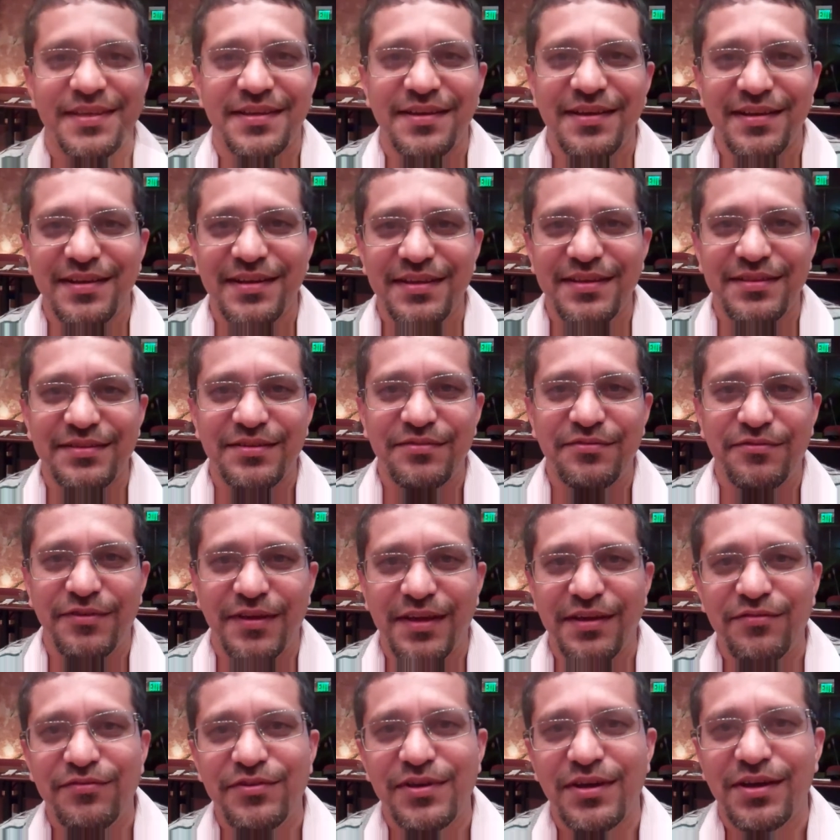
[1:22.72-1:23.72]
Basically, the
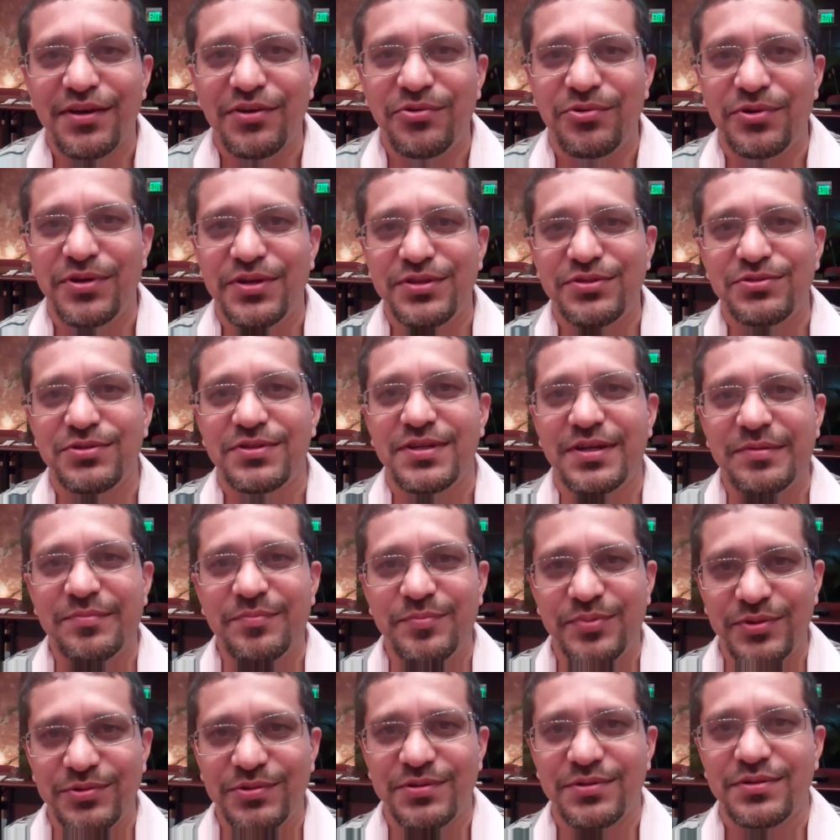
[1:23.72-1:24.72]
way we are going to
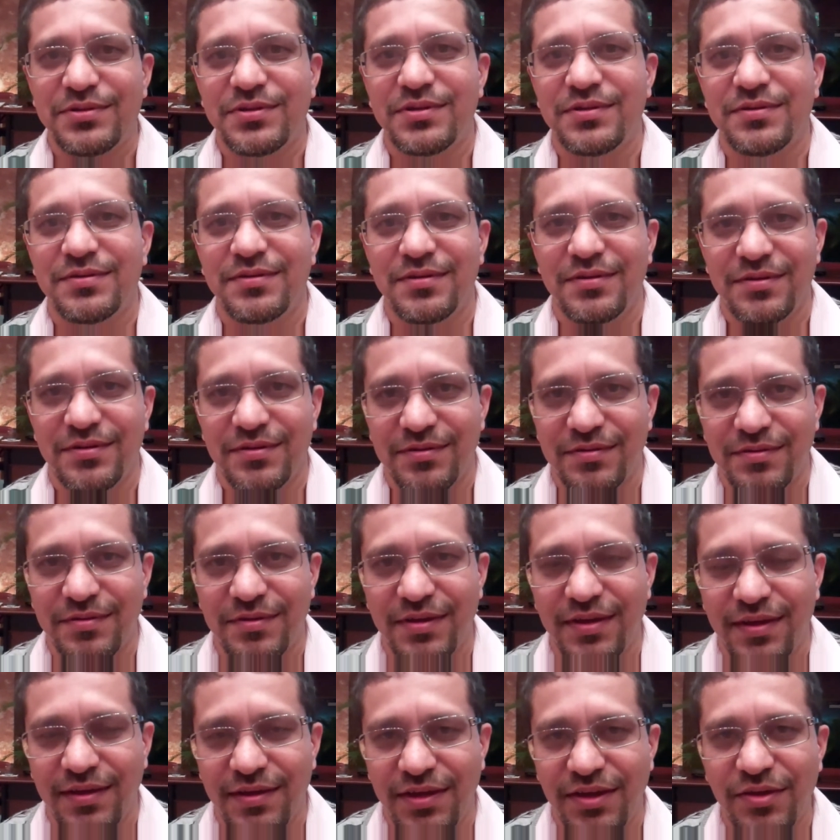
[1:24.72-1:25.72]
compute
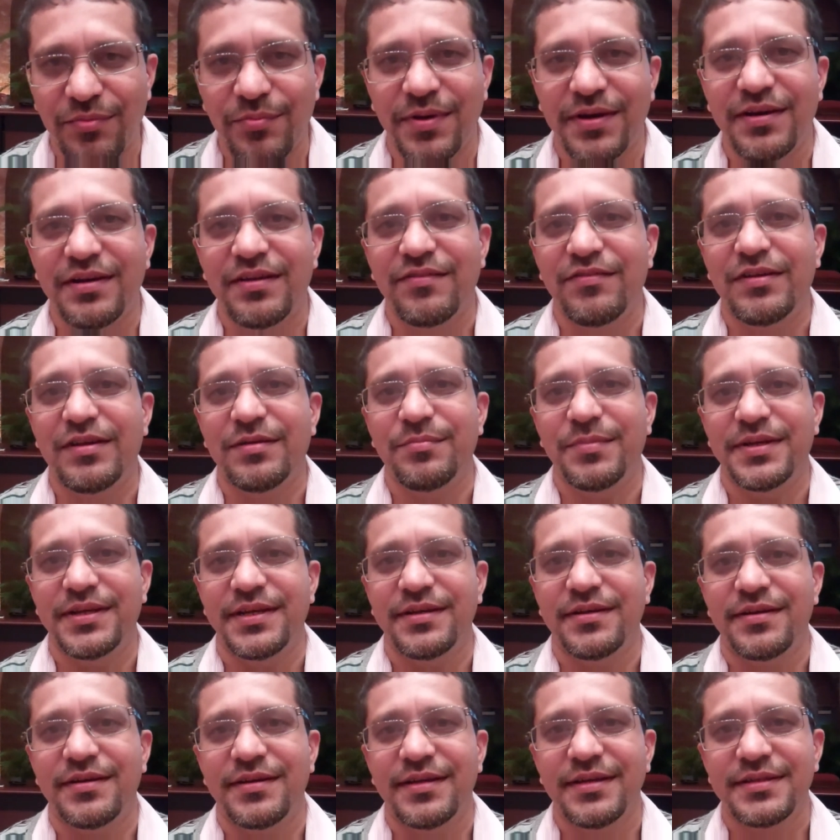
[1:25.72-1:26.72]
human development
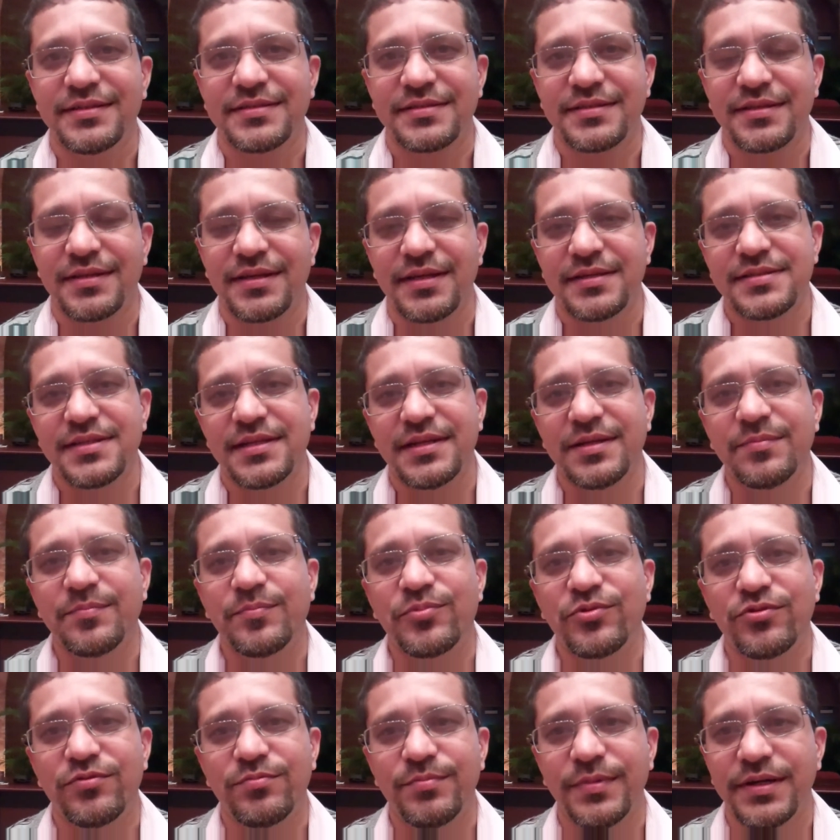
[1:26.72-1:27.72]
index is an
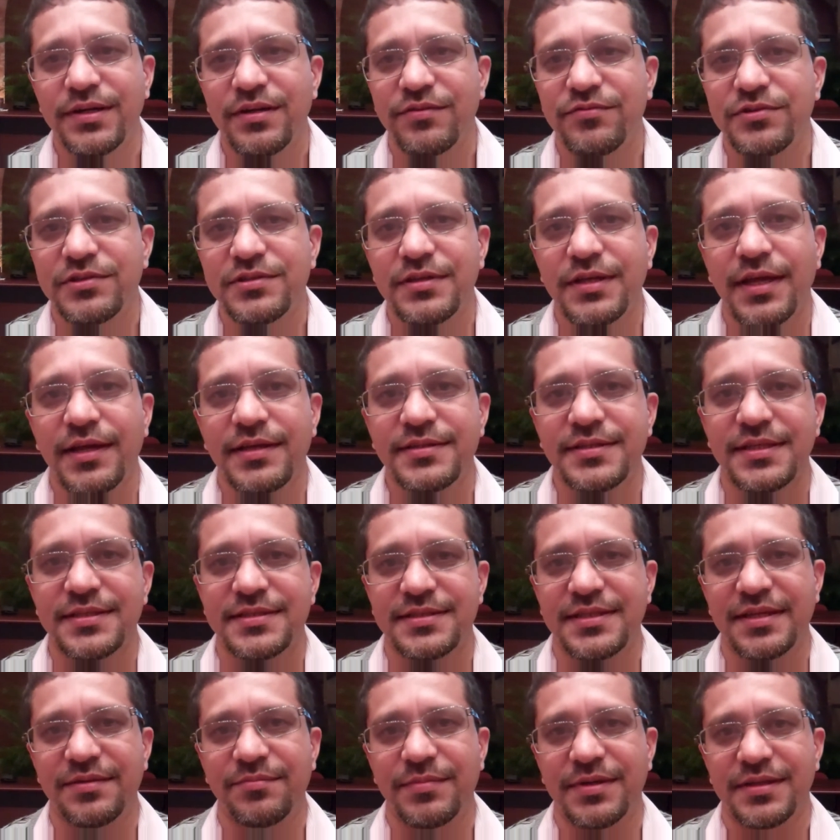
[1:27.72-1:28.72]
improvement over the
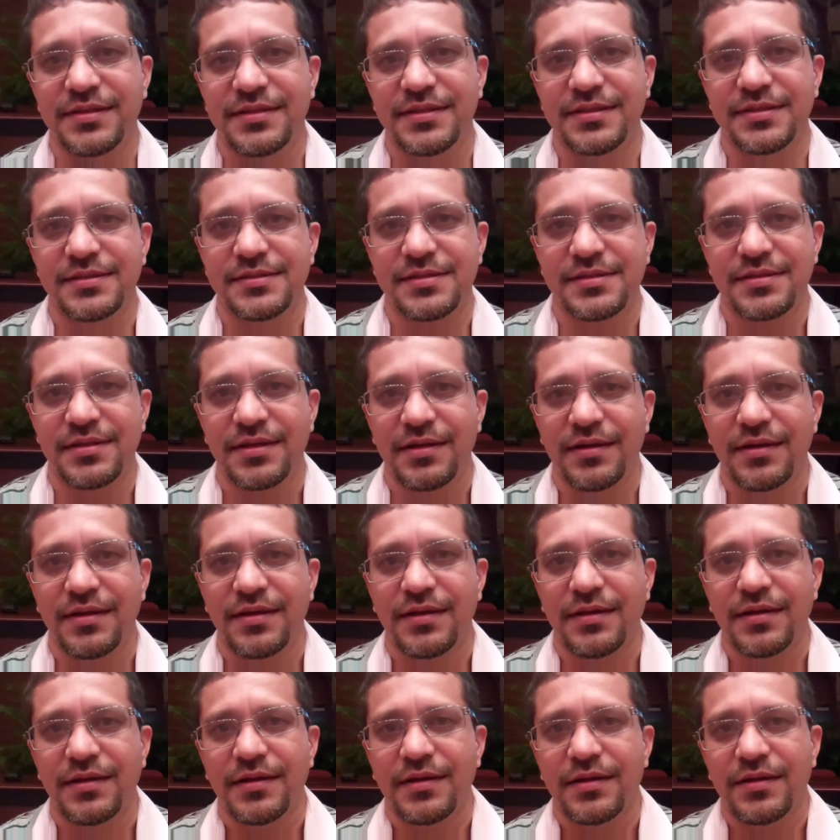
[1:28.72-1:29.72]
existing methods.
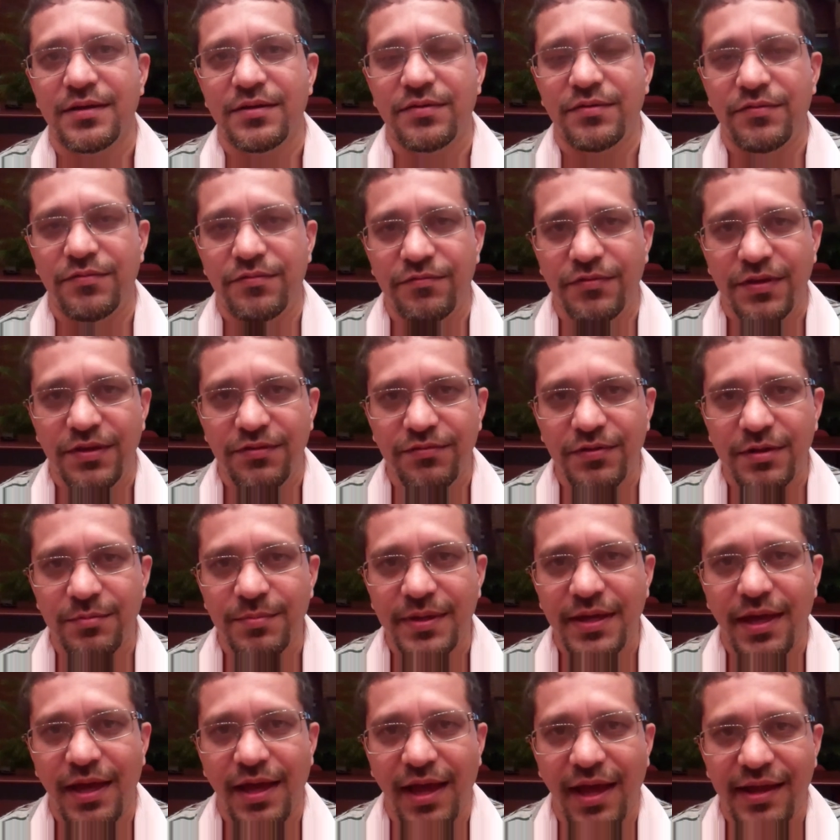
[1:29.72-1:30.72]
We will
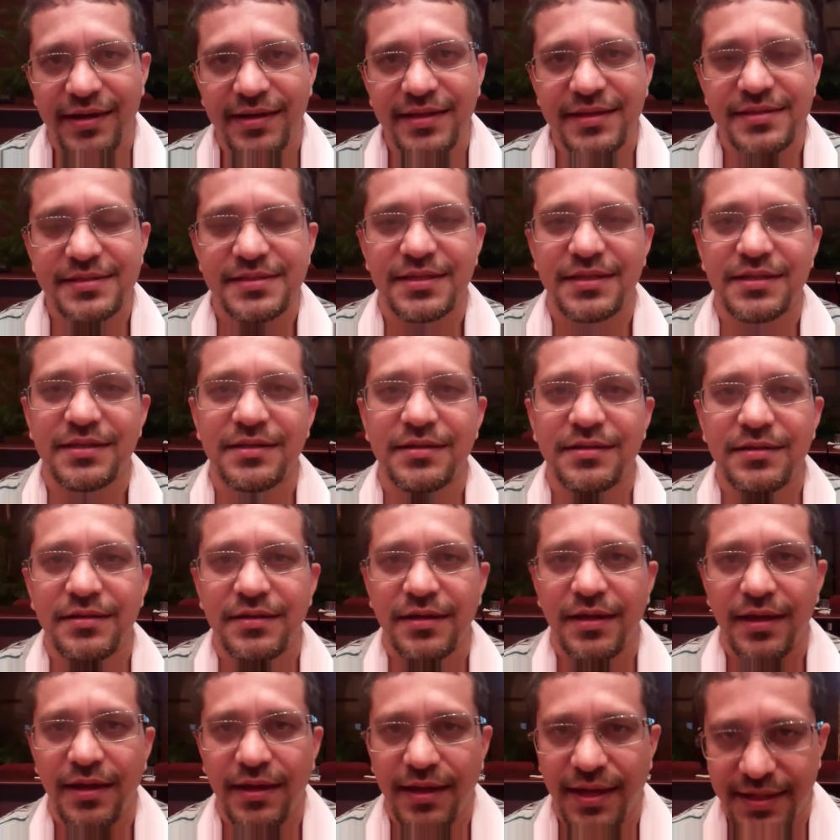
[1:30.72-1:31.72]
be adding certain
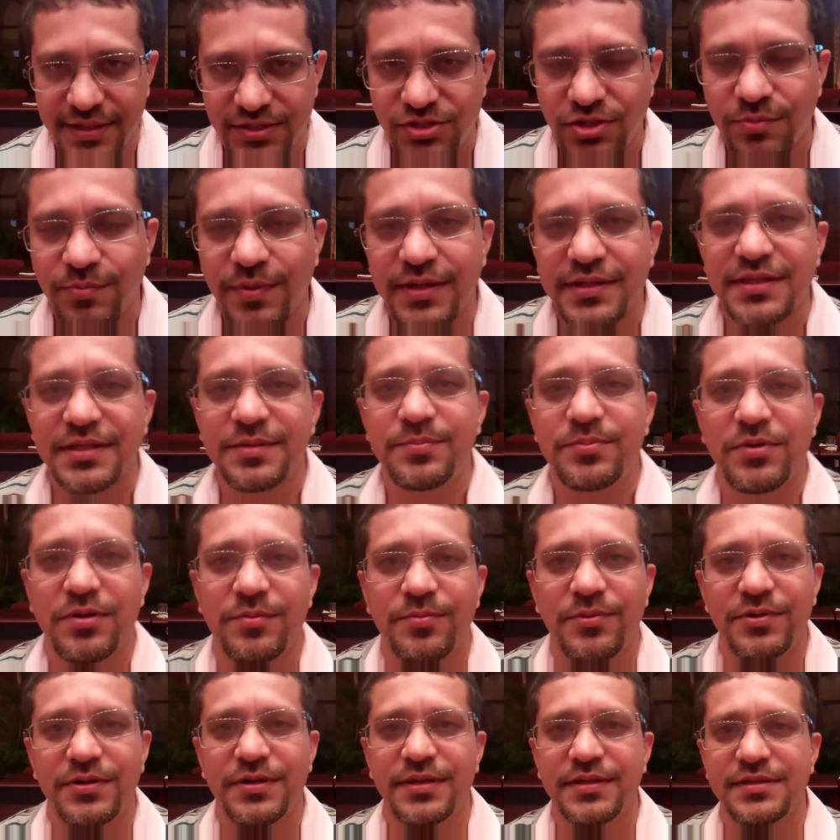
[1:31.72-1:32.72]
axiomatic
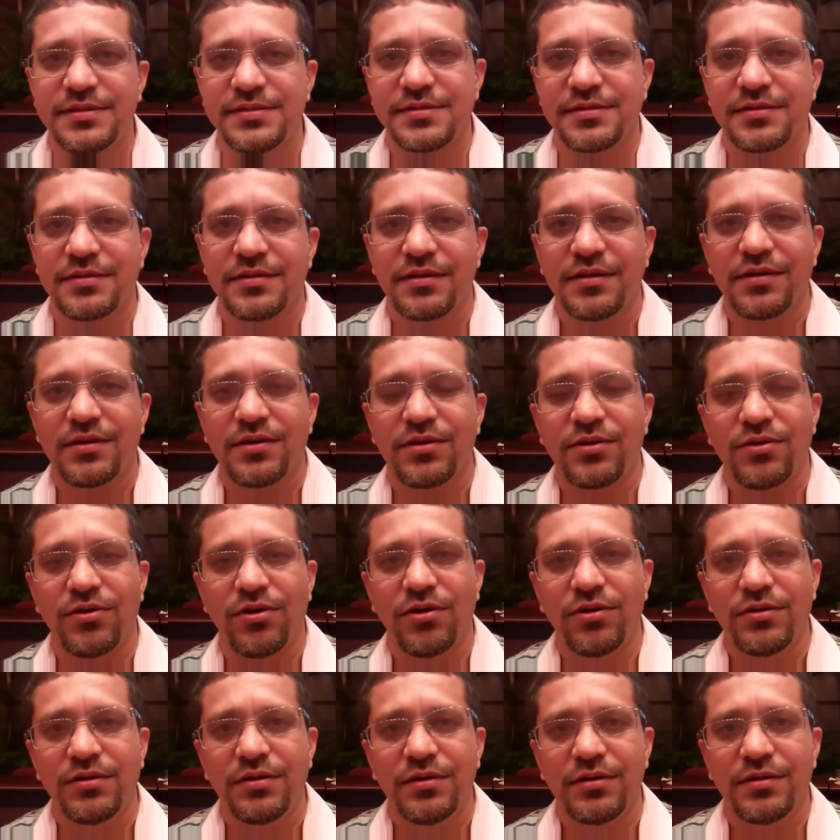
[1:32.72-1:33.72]
properties
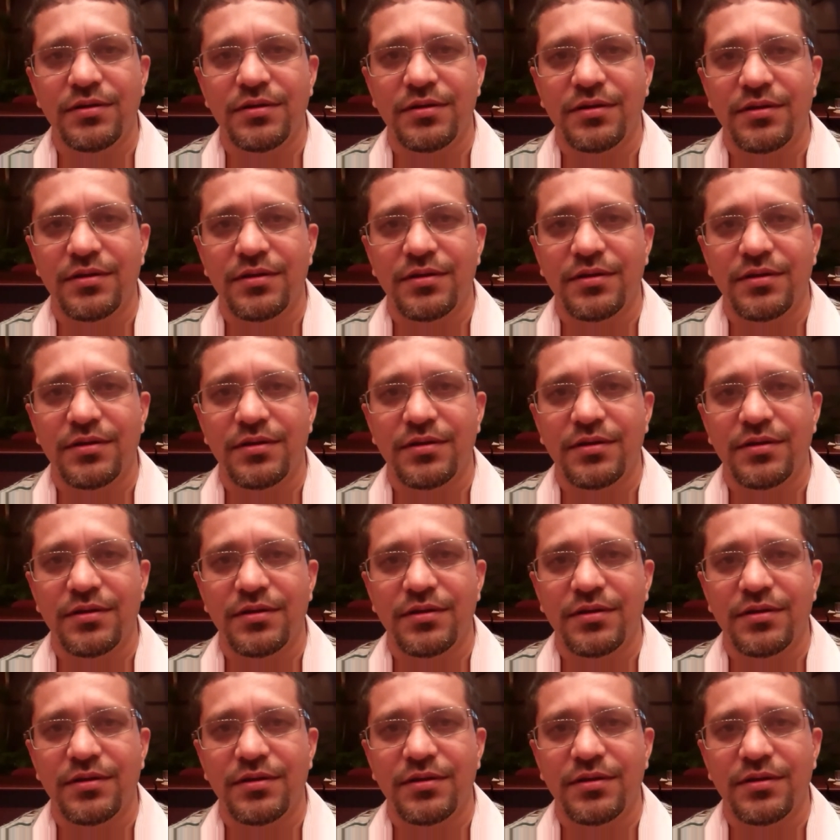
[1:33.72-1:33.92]
called